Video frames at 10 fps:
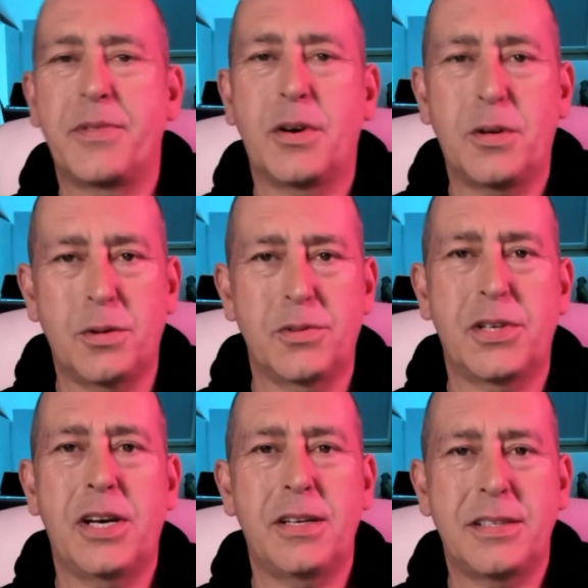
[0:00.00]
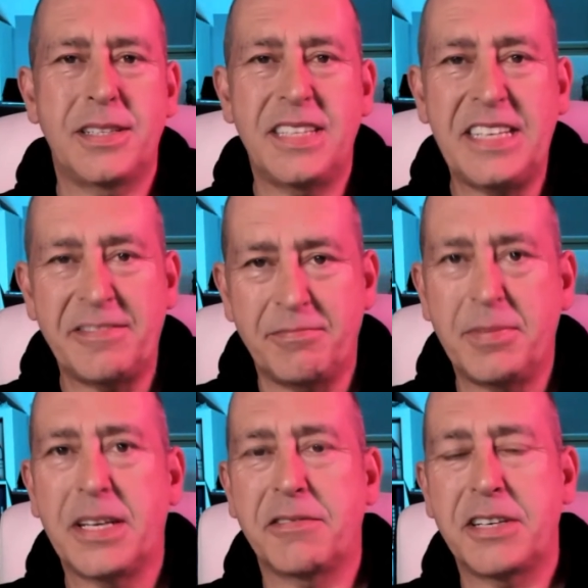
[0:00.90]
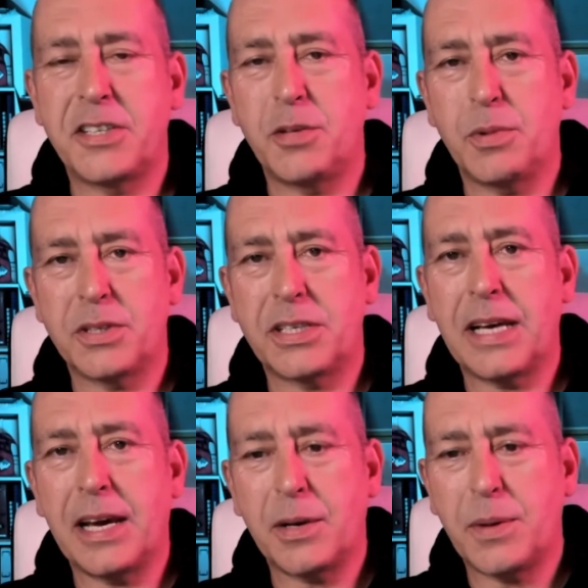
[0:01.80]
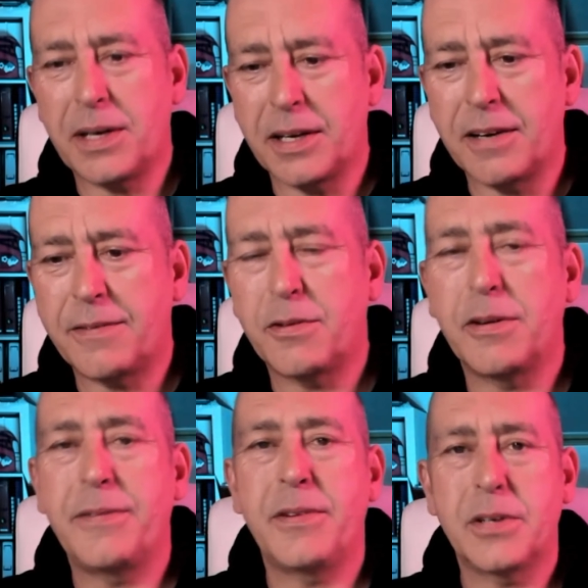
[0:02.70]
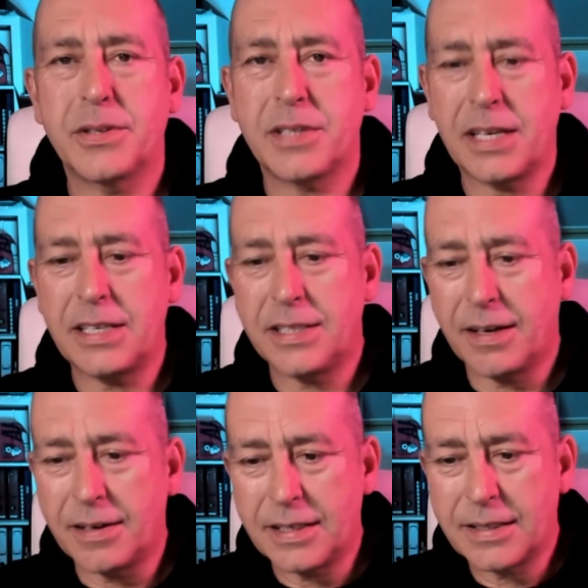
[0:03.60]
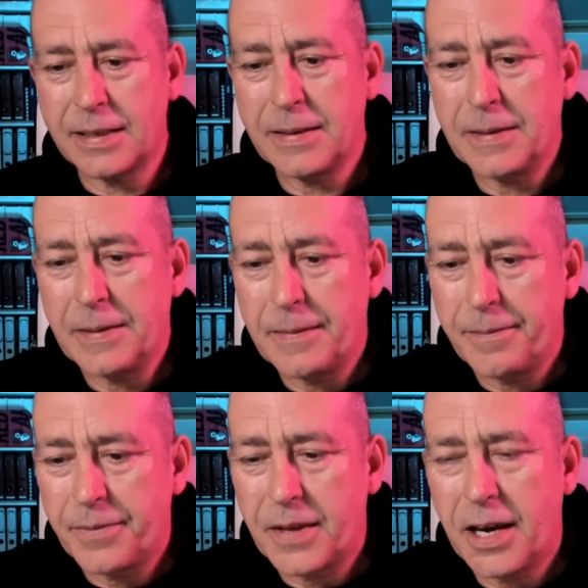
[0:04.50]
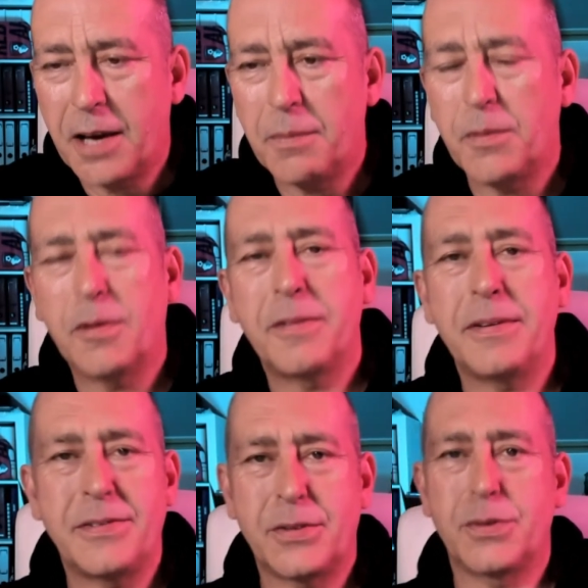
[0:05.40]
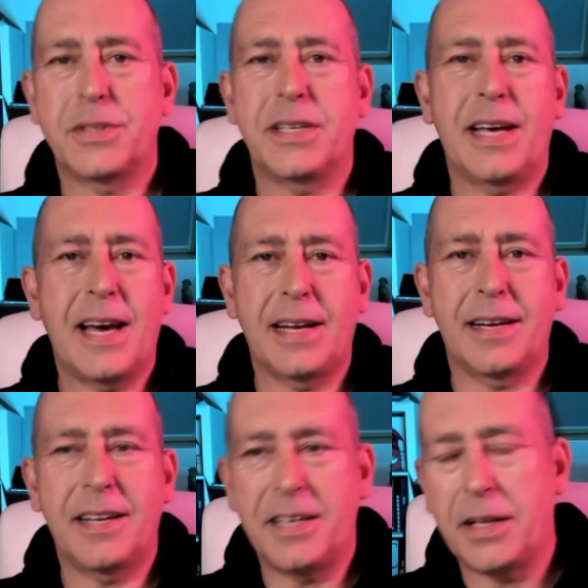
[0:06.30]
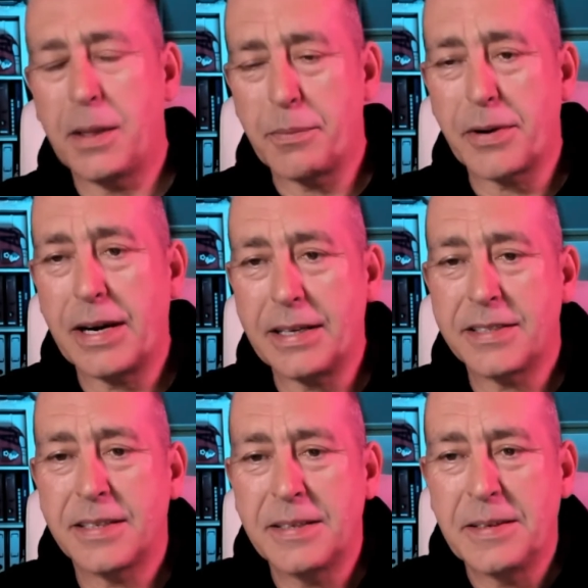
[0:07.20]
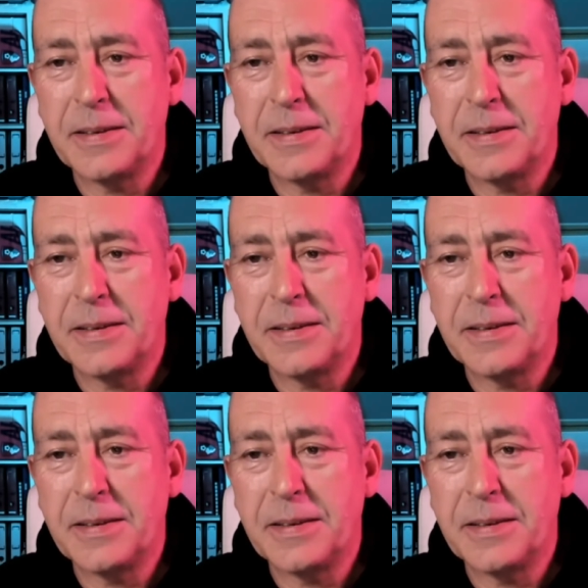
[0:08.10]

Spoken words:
The oil surge is an even bigger issue once you get quick enough, or if you've got sticky tyres, or if you sorted the handling and the brakes.